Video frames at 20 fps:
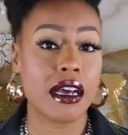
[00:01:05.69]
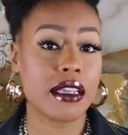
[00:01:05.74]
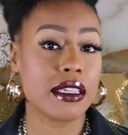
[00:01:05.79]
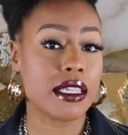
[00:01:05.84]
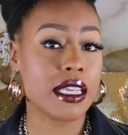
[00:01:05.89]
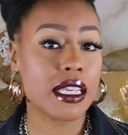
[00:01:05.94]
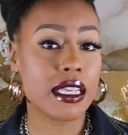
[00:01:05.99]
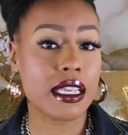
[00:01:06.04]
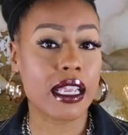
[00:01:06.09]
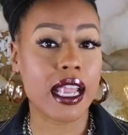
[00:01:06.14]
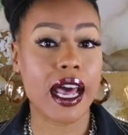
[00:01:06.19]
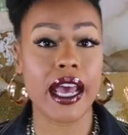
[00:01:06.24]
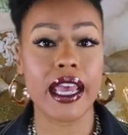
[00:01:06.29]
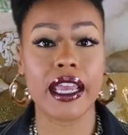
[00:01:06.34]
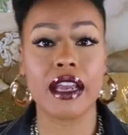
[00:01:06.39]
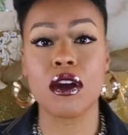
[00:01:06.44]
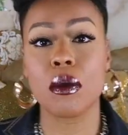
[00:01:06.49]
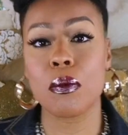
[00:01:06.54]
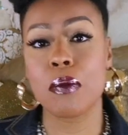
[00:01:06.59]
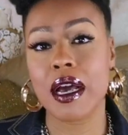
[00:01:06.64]
didn't
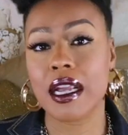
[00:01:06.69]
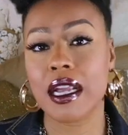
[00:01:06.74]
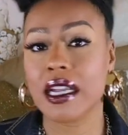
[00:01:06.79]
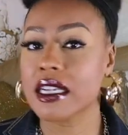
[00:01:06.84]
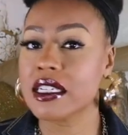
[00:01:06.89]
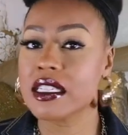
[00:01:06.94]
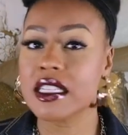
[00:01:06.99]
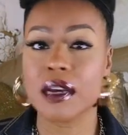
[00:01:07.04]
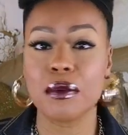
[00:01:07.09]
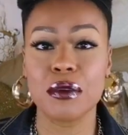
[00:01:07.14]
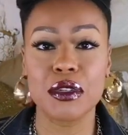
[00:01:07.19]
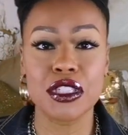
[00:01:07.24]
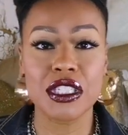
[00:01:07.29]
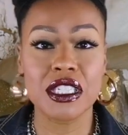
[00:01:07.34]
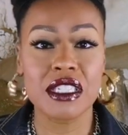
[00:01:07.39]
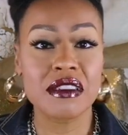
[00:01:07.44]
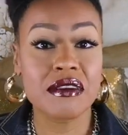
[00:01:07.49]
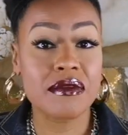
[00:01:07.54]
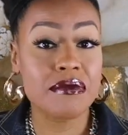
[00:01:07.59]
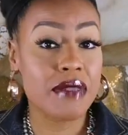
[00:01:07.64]
like or products that were
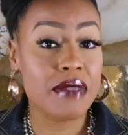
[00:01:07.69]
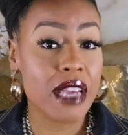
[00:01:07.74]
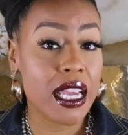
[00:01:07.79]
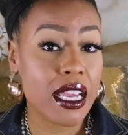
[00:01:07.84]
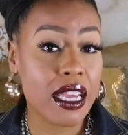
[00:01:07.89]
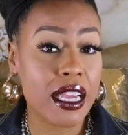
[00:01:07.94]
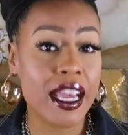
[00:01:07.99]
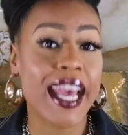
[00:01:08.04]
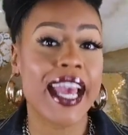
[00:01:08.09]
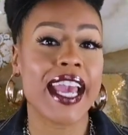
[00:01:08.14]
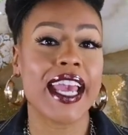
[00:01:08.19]
just man